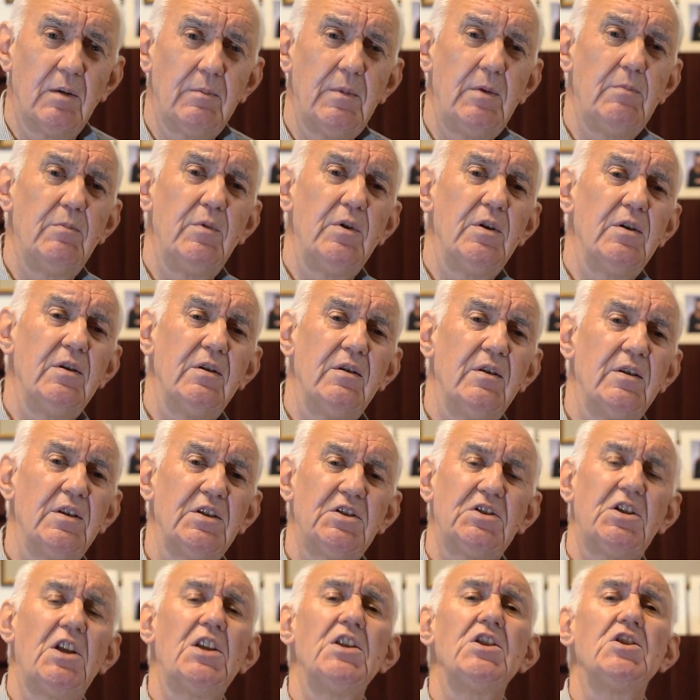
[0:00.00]
I mean, we are at the
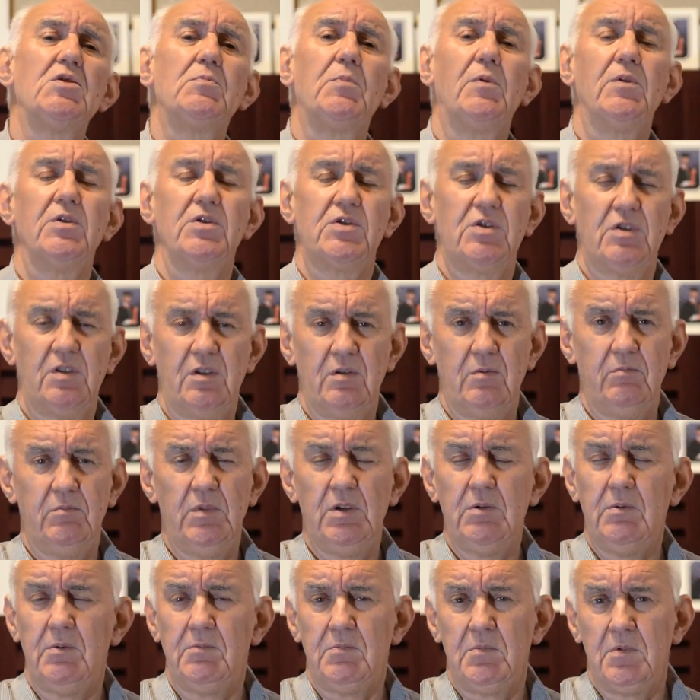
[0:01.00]
sunspot
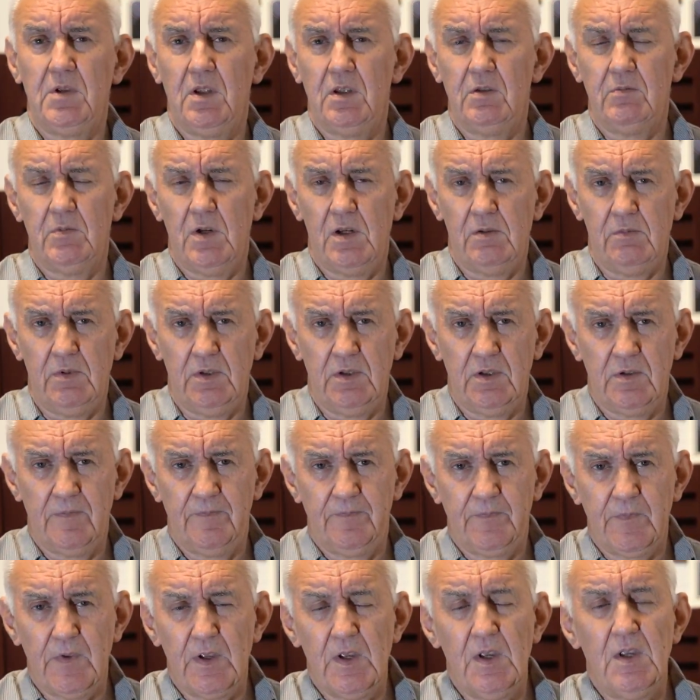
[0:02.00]
minimum at the moment.
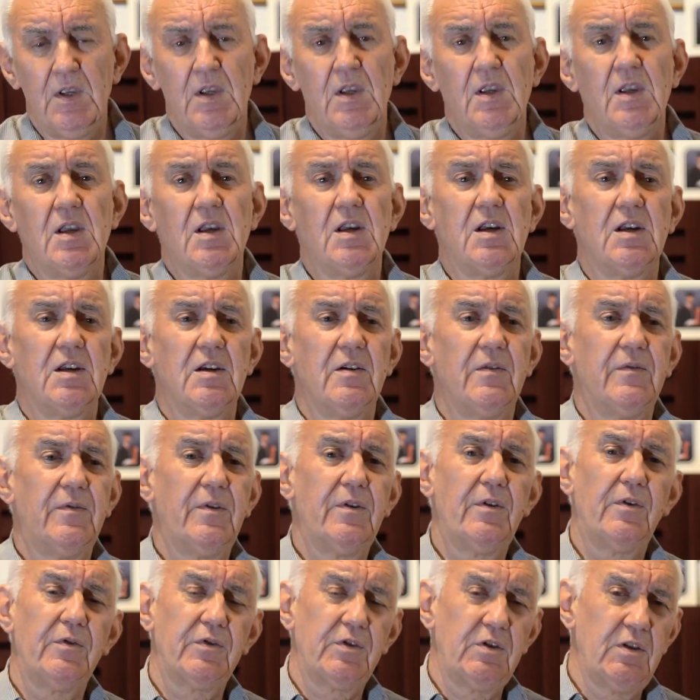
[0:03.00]
Uh,
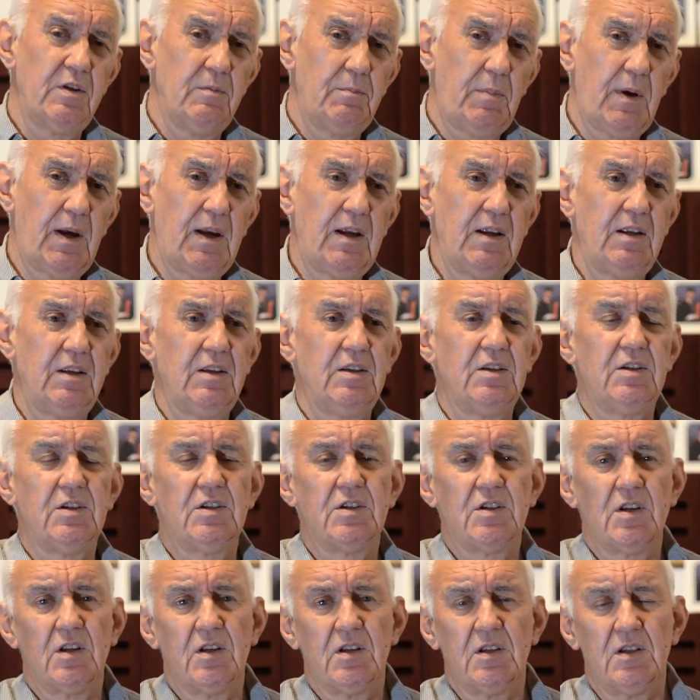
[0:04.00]
very often the
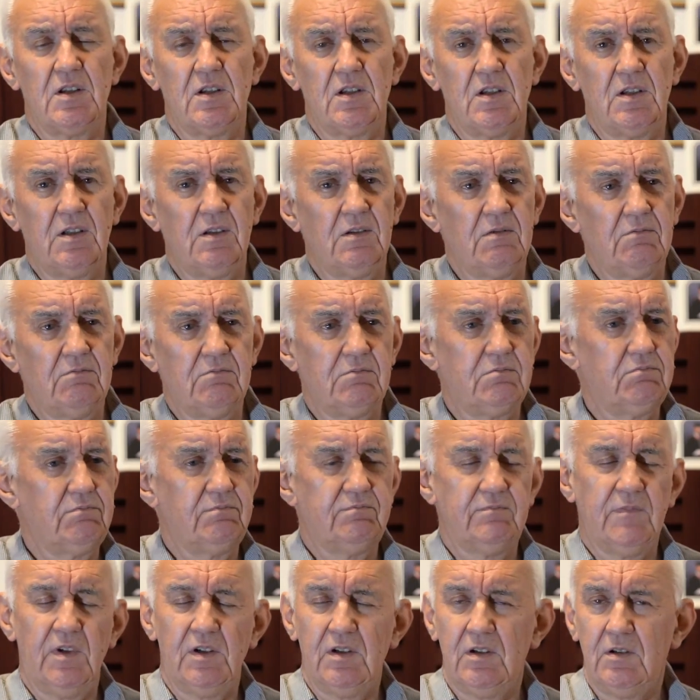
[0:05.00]
bands are
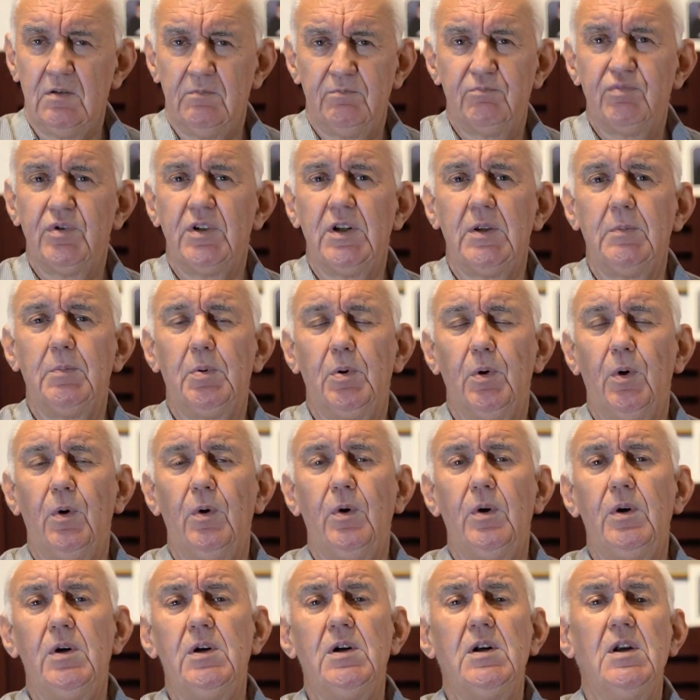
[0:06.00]
are pretty
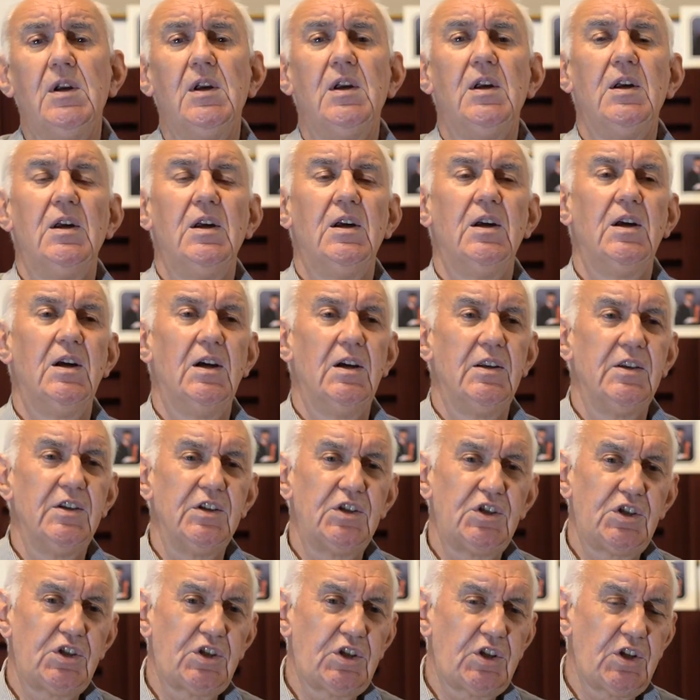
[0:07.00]
poor. Uh,
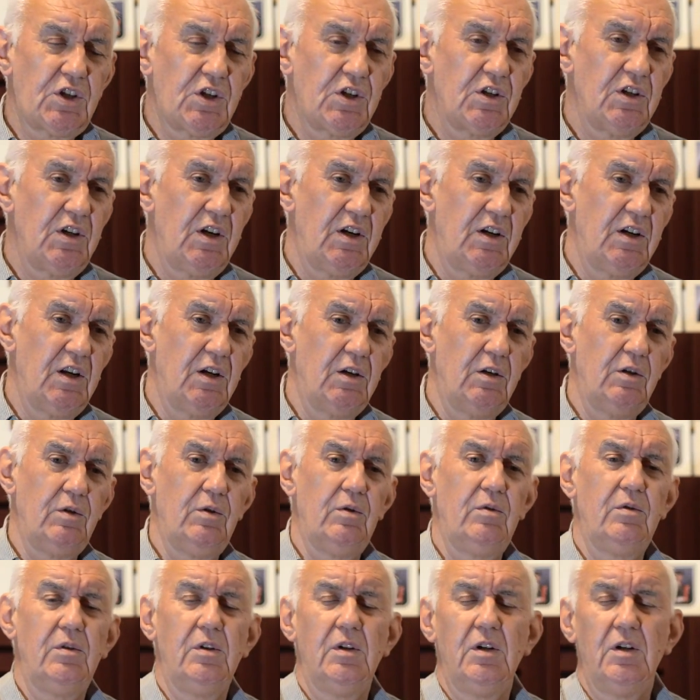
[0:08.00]
there's certainly
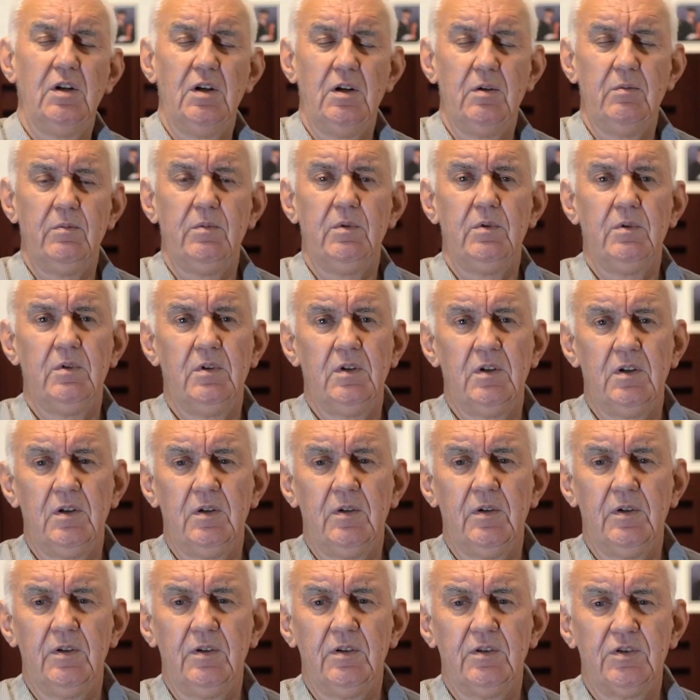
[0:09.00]
no um,
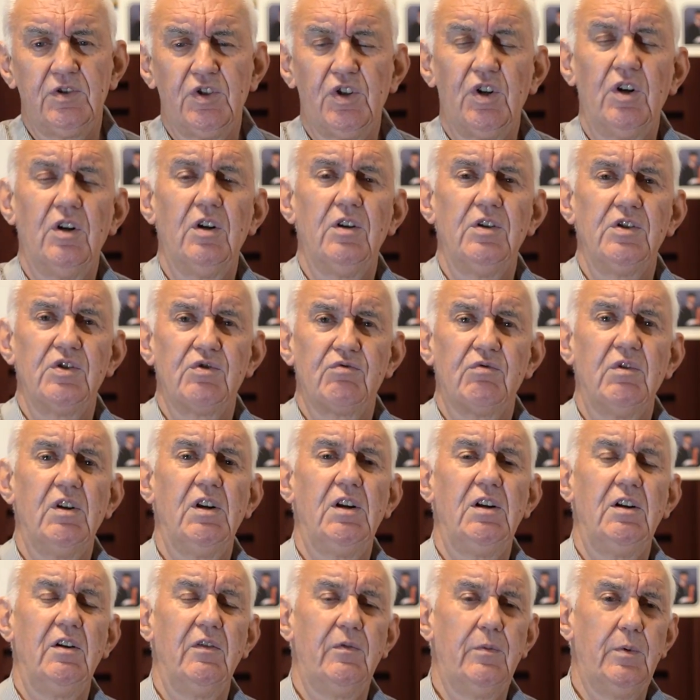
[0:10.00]
uh, chance
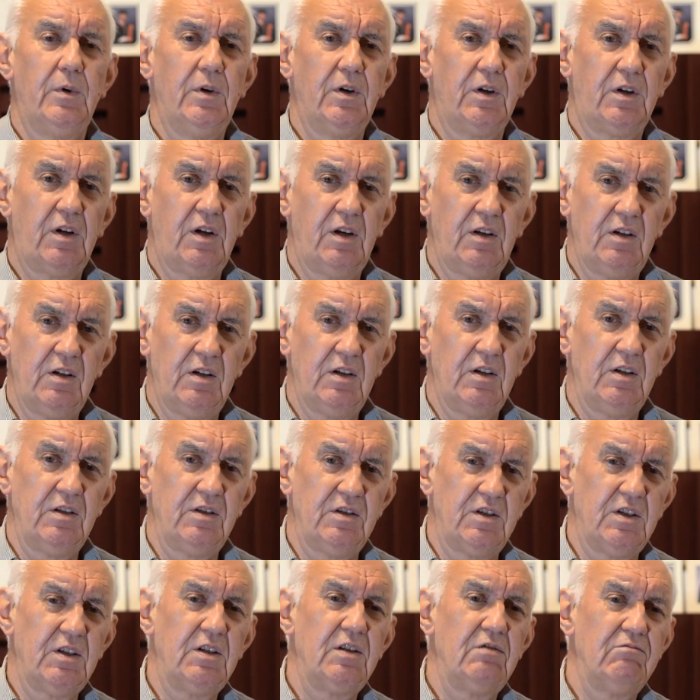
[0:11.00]
really of working a
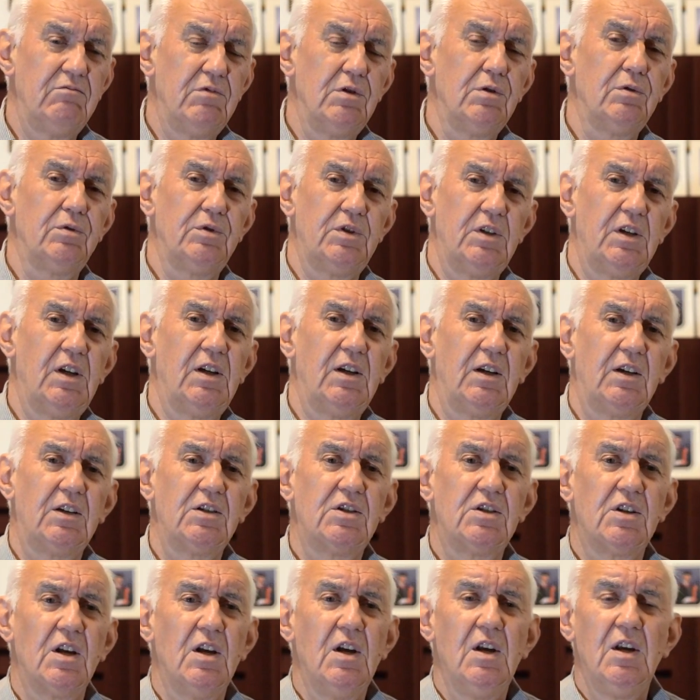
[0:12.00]
uh, real
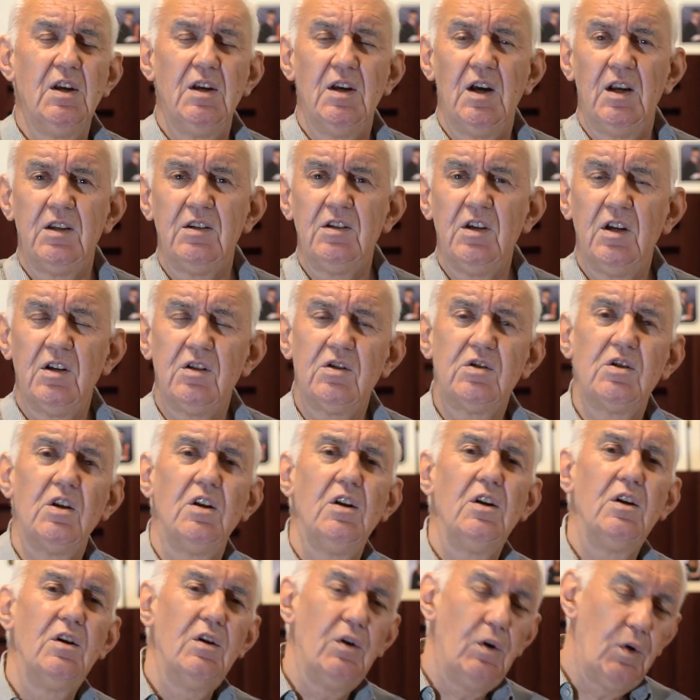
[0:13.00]
DX, and yet
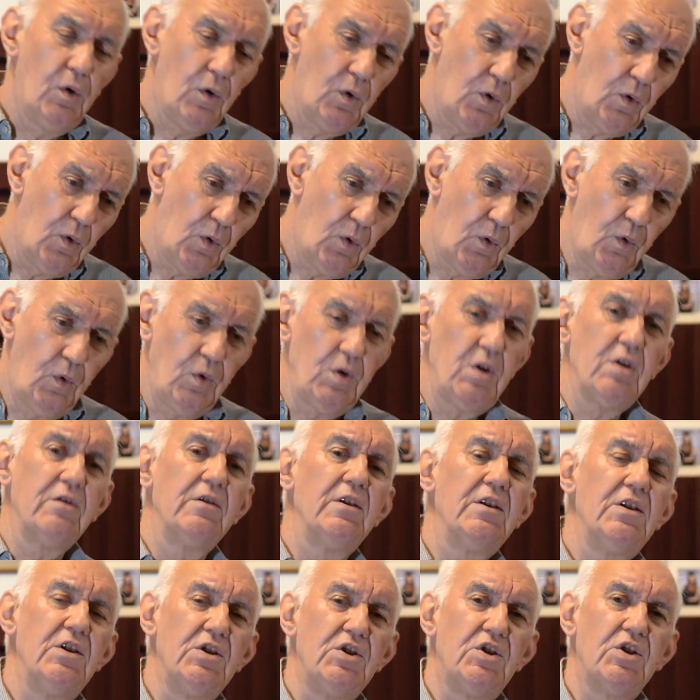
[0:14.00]
all your
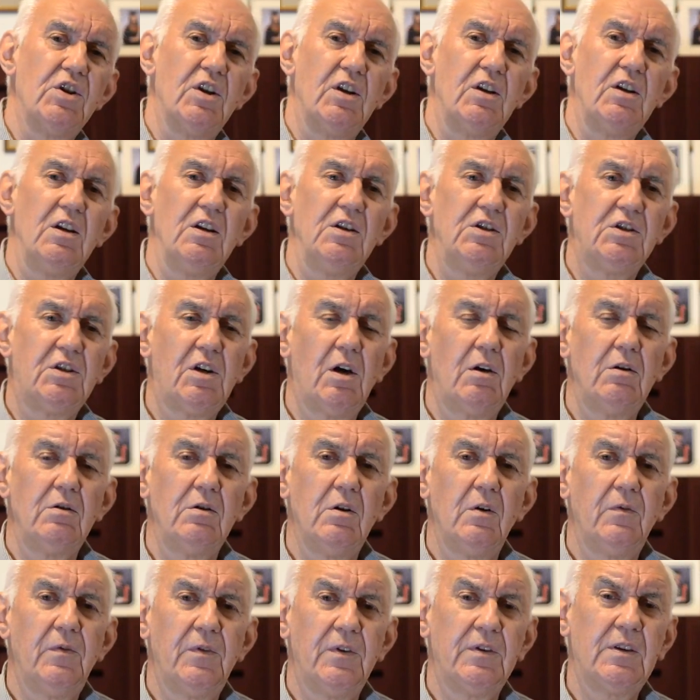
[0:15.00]
energy is going
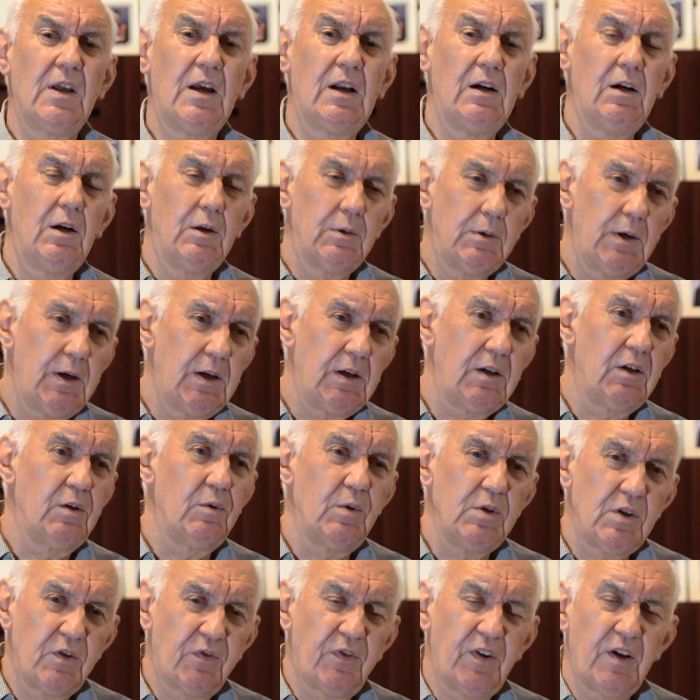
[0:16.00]
off at that low angle
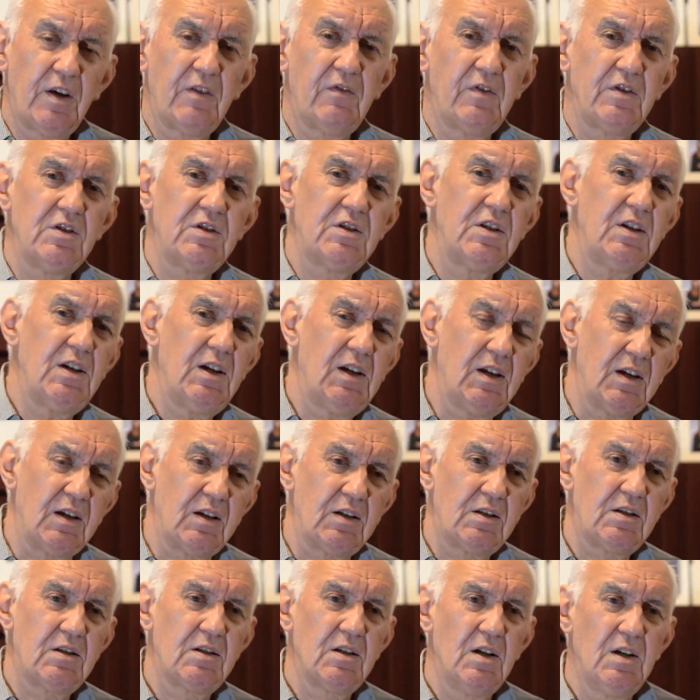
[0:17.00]
which favours
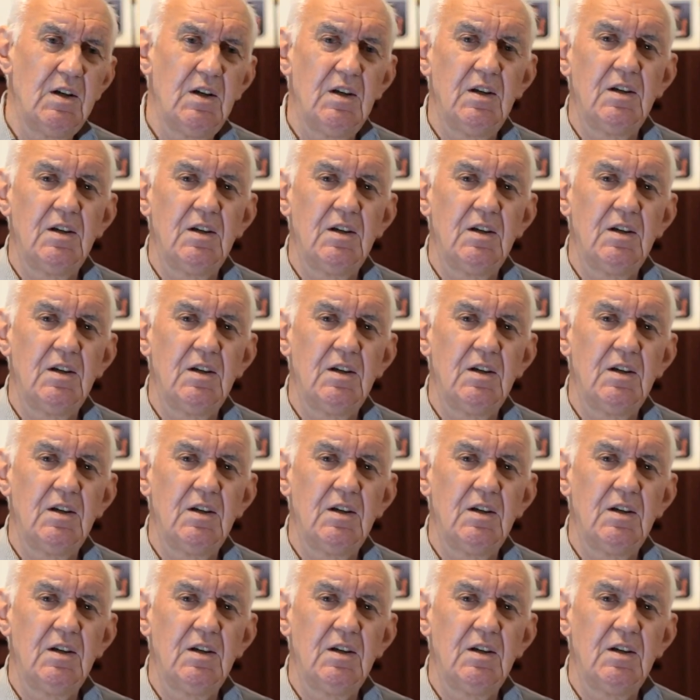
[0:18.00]
DX.